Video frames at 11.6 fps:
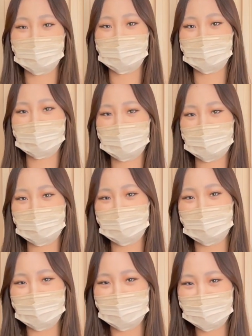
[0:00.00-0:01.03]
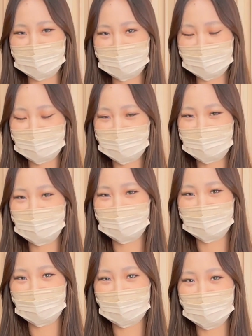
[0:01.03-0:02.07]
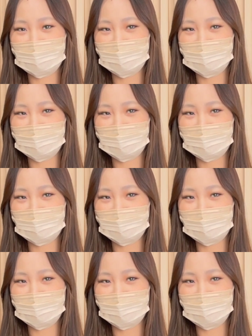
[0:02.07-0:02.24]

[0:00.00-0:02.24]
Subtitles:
Okay, is TUJ diverse?